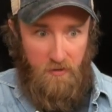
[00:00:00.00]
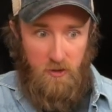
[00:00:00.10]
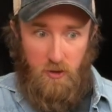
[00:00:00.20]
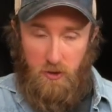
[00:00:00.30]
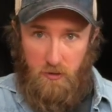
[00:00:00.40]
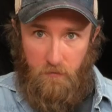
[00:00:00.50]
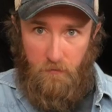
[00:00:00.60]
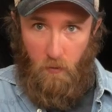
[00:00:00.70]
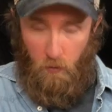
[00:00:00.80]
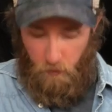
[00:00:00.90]
This is just a
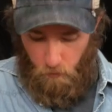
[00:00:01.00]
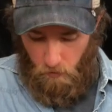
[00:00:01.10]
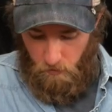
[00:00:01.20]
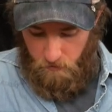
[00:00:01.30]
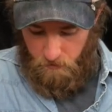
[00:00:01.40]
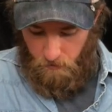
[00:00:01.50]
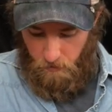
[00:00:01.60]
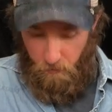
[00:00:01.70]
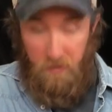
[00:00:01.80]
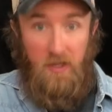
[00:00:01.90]
forward roll
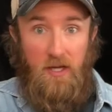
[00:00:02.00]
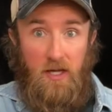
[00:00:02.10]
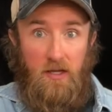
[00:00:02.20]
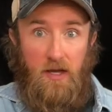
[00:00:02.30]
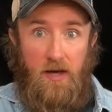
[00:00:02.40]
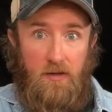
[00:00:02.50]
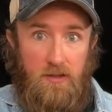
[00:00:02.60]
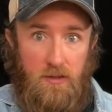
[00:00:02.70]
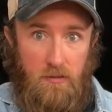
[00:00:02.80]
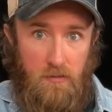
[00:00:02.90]
starting with the index